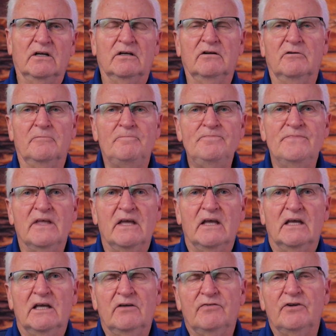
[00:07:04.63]
You know,
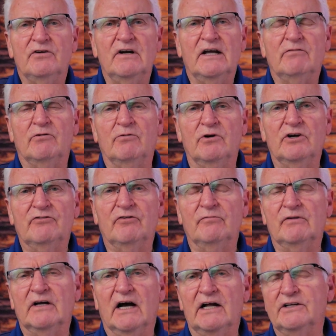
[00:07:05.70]
if you don't have a word
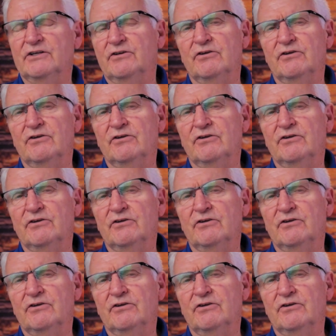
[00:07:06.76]
from God,